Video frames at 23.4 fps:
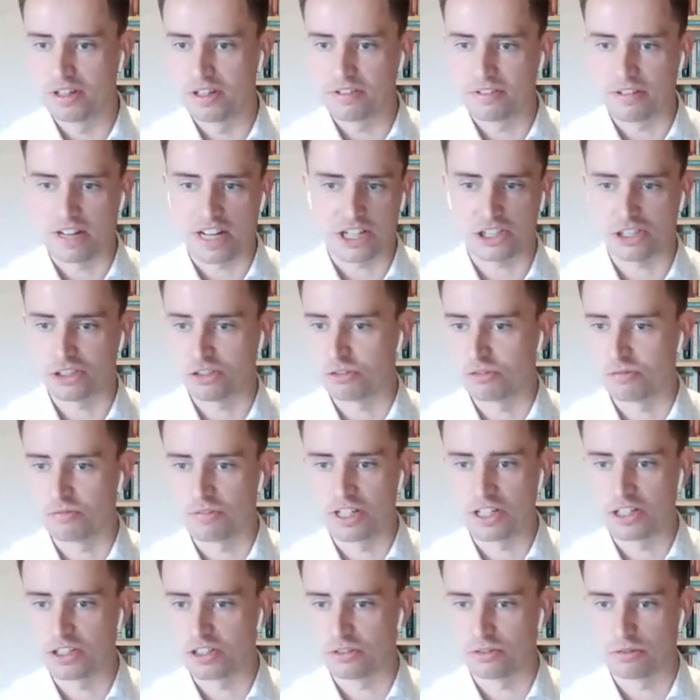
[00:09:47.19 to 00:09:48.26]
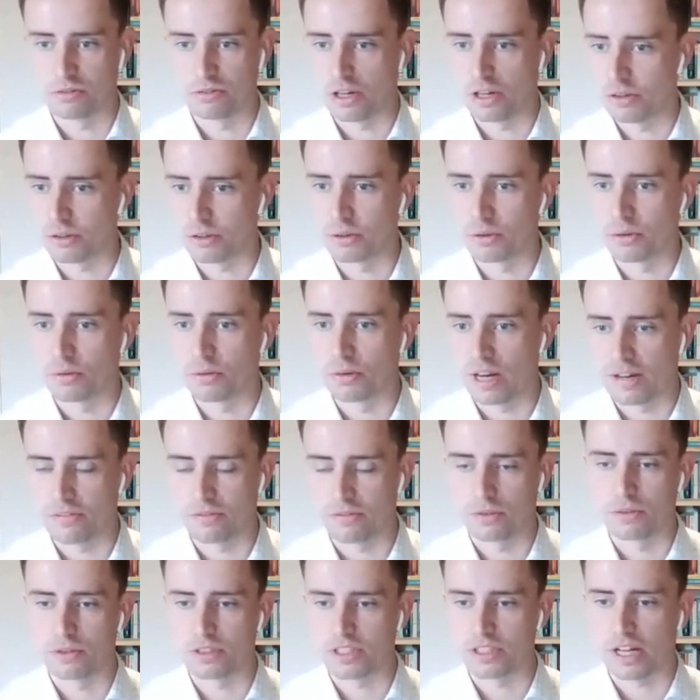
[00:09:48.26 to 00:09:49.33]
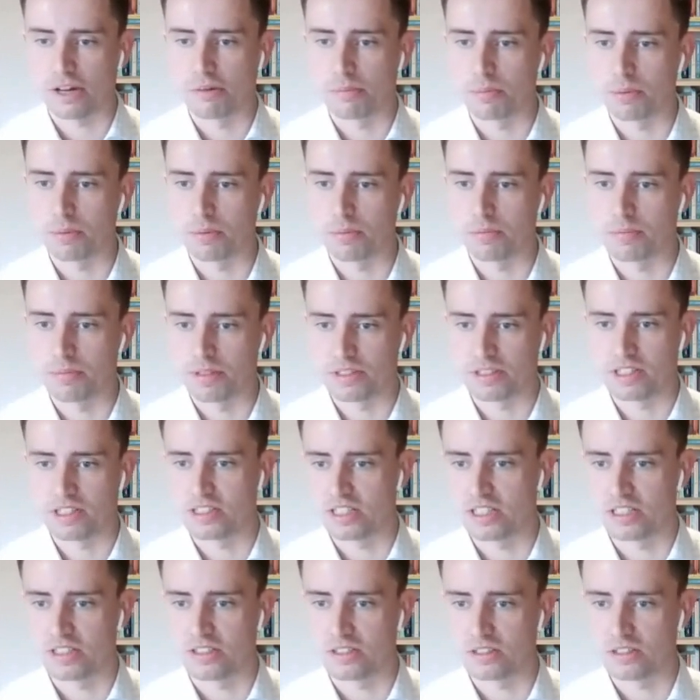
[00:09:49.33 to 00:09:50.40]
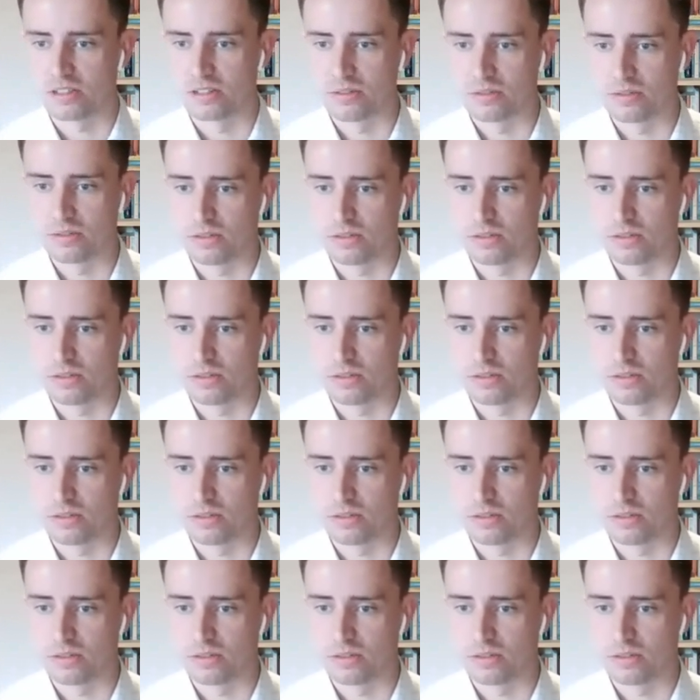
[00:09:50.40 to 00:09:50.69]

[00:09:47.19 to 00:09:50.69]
national, regional, local level to help businesses,